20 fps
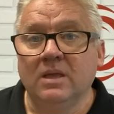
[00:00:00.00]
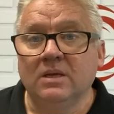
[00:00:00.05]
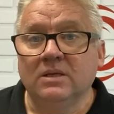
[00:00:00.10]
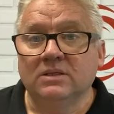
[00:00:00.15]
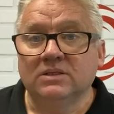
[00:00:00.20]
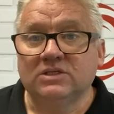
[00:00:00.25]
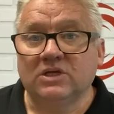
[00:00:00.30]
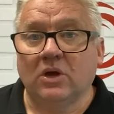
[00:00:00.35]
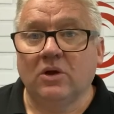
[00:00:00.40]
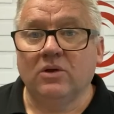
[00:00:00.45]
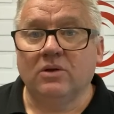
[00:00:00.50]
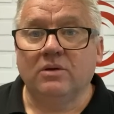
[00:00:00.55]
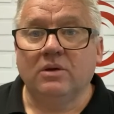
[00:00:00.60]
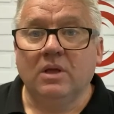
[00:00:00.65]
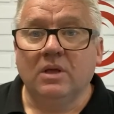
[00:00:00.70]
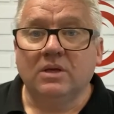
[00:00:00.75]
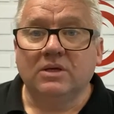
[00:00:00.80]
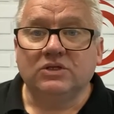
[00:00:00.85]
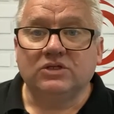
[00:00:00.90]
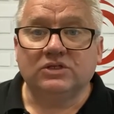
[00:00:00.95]
So
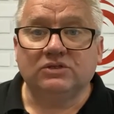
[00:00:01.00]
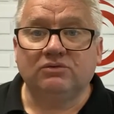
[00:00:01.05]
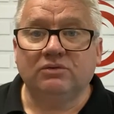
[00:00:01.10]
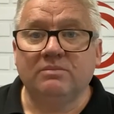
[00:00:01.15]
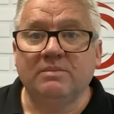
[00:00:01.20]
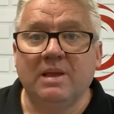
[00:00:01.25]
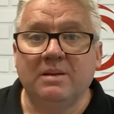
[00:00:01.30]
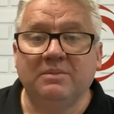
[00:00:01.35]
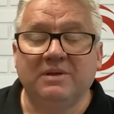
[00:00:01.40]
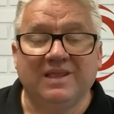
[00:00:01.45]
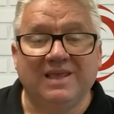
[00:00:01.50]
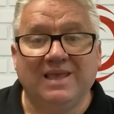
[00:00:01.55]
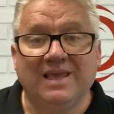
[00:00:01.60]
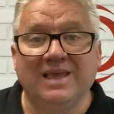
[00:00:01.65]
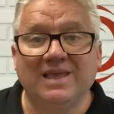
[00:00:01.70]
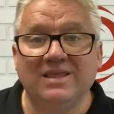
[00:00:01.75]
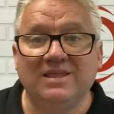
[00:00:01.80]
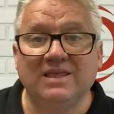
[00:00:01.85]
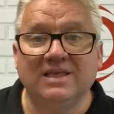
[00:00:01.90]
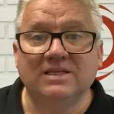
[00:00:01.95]
just remember the
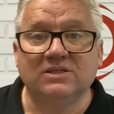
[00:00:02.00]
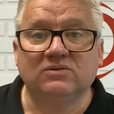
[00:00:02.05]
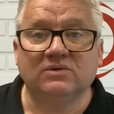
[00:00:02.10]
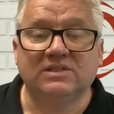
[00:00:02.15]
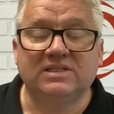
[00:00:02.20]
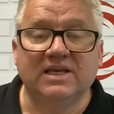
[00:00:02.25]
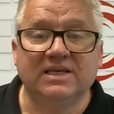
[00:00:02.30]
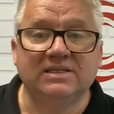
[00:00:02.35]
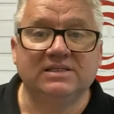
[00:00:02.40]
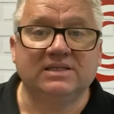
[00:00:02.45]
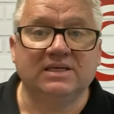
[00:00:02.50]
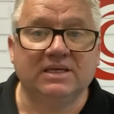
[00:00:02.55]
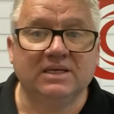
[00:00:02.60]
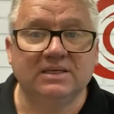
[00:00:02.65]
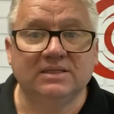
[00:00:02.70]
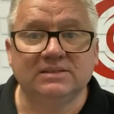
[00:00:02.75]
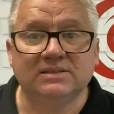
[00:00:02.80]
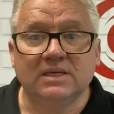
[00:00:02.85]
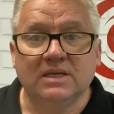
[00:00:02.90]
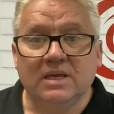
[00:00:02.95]
key things with testing
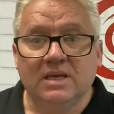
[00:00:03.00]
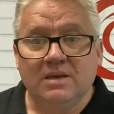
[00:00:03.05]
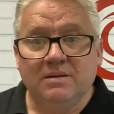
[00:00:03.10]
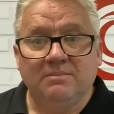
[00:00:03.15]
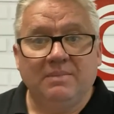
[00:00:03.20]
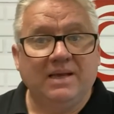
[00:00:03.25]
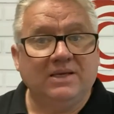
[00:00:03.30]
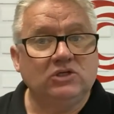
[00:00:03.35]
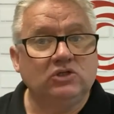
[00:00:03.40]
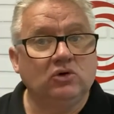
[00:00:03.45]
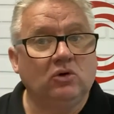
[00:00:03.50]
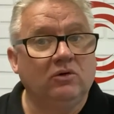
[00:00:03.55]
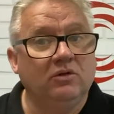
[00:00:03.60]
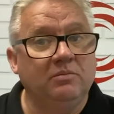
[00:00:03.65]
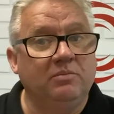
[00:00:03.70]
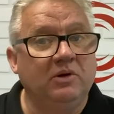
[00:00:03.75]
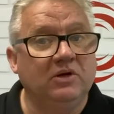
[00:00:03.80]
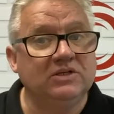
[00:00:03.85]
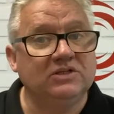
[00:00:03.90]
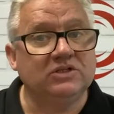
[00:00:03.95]
is make sure the
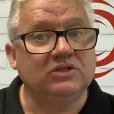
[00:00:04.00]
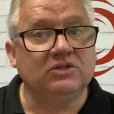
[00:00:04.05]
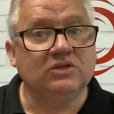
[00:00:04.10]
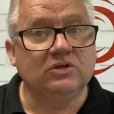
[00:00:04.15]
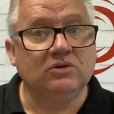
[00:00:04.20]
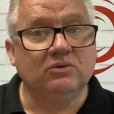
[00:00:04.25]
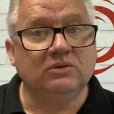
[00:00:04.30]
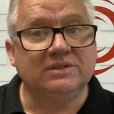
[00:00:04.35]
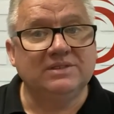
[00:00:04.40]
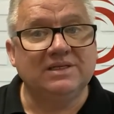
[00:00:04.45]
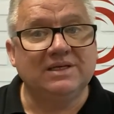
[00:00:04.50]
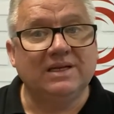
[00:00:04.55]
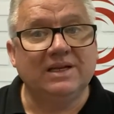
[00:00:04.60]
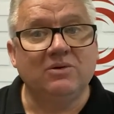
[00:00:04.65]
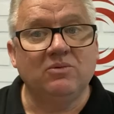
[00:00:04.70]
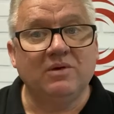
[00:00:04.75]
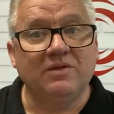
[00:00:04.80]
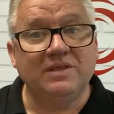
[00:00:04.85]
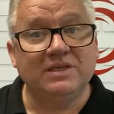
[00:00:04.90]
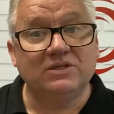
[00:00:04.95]
person you are dealing
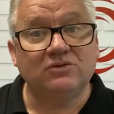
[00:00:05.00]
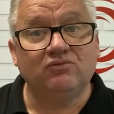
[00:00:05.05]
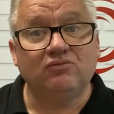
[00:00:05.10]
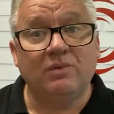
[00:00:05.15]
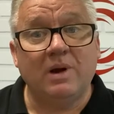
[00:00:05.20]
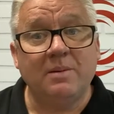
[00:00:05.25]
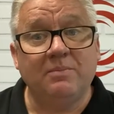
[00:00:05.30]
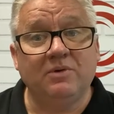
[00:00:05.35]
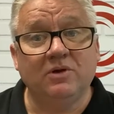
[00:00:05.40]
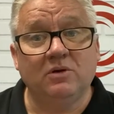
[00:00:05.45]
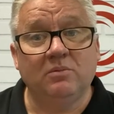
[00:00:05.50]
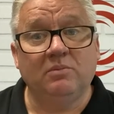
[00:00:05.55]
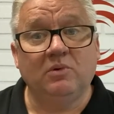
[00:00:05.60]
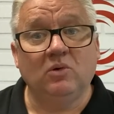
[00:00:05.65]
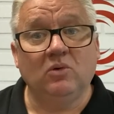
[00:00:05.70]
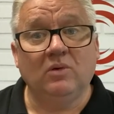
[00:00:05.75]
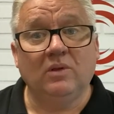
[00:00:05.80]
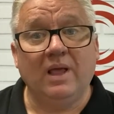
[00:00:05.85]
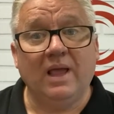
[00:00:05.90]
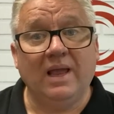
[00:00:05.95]
with is
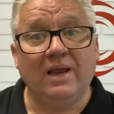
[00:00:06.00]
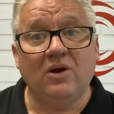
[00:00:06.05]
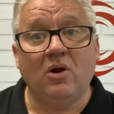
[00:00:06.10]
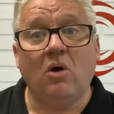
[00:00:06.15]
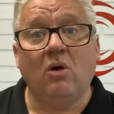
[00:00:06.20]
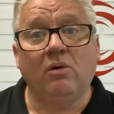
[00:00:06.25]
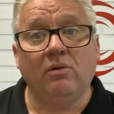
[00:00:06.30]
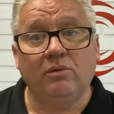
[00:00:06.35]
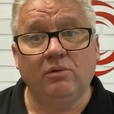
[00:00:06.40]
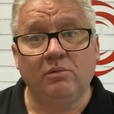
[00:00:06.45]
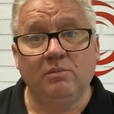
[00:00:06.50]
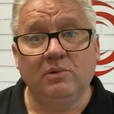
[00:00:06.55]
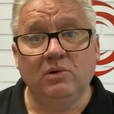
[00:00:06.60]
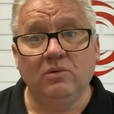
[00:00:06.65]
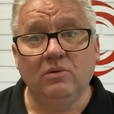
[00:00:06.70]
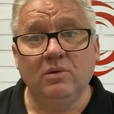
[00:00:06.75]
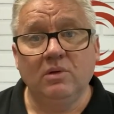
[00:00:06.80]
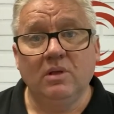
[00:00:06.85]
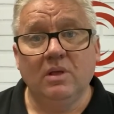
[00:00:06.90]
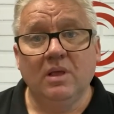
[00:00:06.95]
reputable and
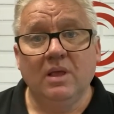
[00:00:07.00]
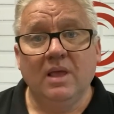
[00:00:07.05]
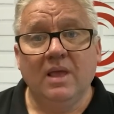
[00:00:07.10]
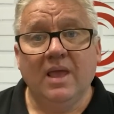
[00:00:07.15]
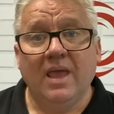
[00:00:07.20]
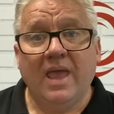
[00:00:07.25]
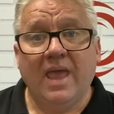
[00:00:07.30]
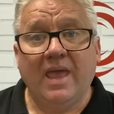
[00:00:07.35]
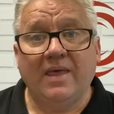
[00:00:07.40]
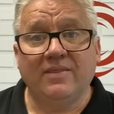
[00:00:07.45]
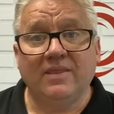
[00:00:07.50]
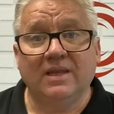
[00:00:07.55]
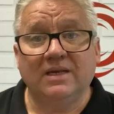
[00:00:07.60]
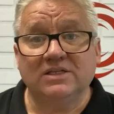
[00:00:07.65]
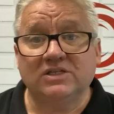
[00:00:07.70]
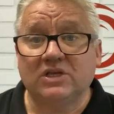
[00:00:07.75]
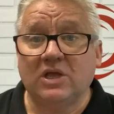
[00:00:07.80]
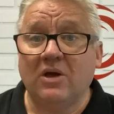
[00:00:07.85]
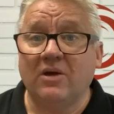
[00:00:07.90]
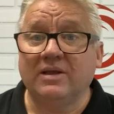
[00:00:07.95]
honourable and that it's
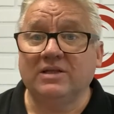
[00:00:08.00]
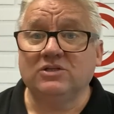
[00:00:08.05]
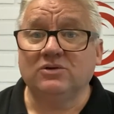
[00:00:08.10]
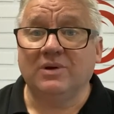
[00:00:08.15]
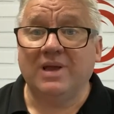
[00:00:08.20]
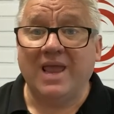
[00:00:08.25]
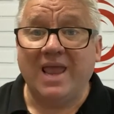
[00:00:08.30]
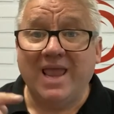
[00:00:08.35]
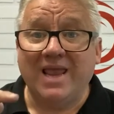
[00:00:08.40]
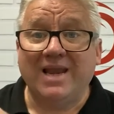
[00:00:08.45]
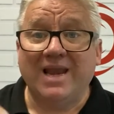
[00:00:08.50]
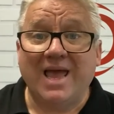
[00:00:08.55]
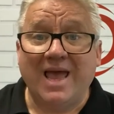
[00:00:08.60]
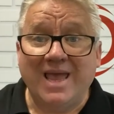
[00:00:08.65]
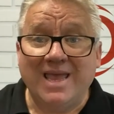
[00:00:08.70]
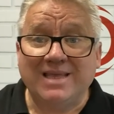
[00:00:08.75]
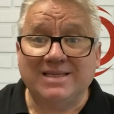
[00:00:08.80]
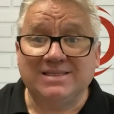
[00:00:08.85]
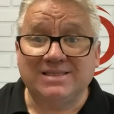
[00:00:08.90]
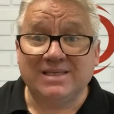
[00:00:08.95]
going to an
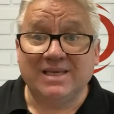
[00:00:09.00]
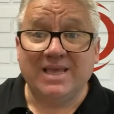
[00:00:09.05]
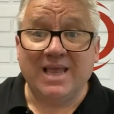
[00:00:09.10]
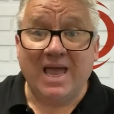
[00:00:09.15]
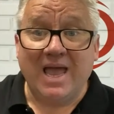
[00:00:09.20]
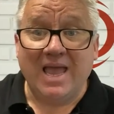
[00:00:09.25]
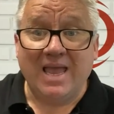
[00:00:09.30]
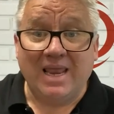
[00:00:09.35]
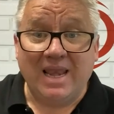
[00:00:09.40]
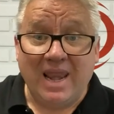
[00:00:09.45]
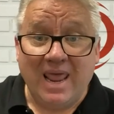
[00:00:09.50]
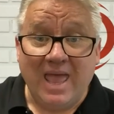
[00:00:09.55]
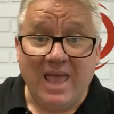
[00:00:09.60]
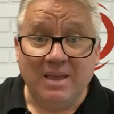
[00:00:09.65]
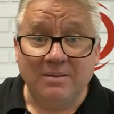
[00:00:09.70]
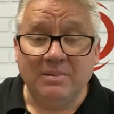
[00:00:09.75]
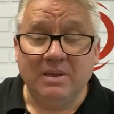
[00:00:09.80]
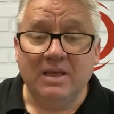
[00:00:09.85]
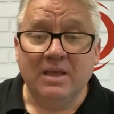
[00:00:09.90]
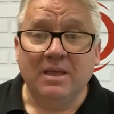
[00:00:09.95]
NATA
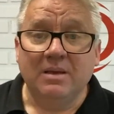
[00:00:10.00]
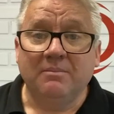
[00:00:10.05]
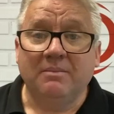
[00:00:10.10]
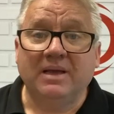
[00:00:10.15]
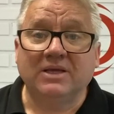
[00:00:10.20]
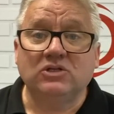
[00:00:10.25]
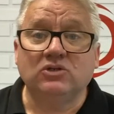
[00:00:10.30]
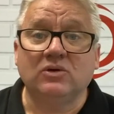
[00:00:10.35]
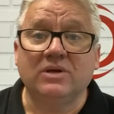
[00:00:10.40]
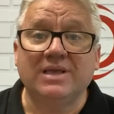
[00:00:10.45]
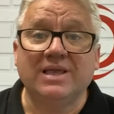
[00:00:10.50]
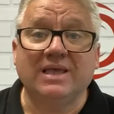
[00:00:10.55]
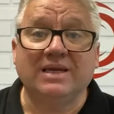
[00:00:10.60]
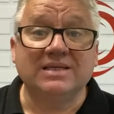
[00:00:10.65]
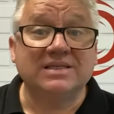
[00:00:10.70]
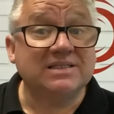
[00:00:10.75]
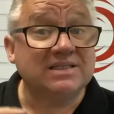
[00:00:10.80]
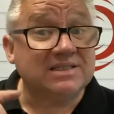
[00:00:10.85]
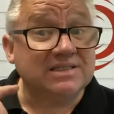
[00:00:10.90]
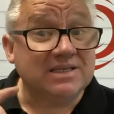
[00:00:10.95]
lab. Make sure you get a
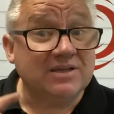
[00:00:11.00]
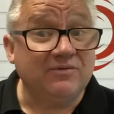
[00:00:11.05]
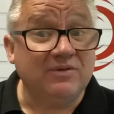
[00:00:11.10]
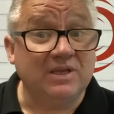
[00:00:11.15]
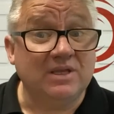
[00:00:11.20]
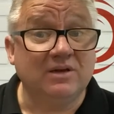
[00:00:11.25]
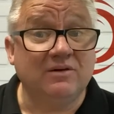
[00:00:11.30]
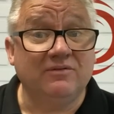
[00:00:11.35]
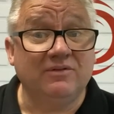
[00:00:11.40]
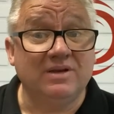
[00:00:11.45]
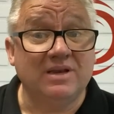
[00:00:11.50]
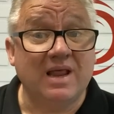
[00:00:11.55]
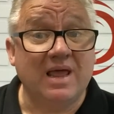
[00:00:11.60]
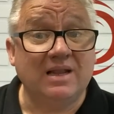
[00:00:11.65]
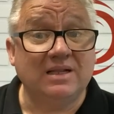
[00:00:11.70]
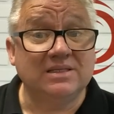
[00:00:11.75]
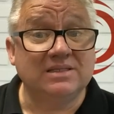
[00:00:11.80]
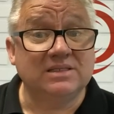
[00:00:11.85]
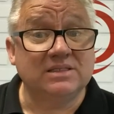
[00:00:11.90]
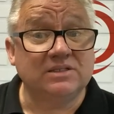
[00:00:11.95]
certificate of
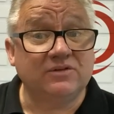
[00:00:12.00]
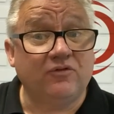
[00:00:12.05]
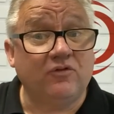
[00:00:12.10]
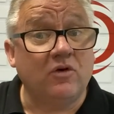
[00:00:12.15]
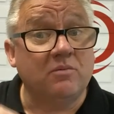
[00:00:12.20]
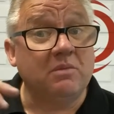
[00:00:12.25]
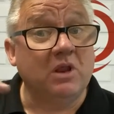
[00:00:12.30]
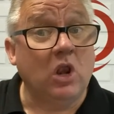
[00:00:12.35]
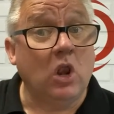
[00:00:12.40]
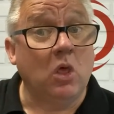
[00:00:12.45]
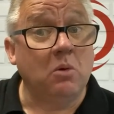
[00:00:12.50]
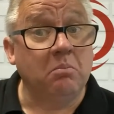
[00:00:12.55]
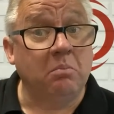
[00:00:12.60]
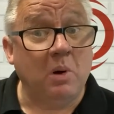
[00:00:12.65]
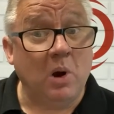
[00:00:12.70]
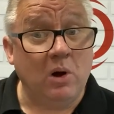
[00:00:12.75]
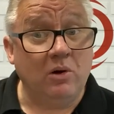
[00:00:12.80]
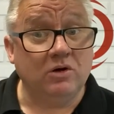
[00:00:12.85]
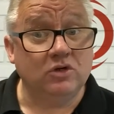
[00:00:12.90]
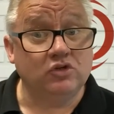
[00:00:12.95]
analysis from a
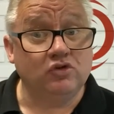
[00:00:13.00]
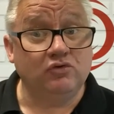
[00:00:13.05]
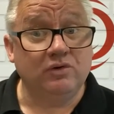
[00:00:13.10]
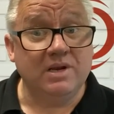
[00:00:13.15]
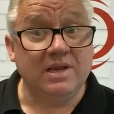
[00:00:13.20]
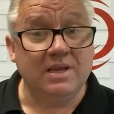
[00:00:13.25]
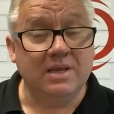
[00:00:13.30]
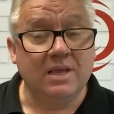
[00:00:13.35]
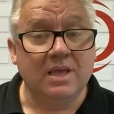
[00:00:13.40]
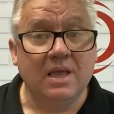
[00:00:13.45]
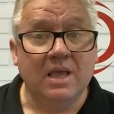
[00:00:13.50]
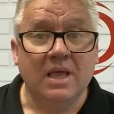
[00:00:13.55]
laboratory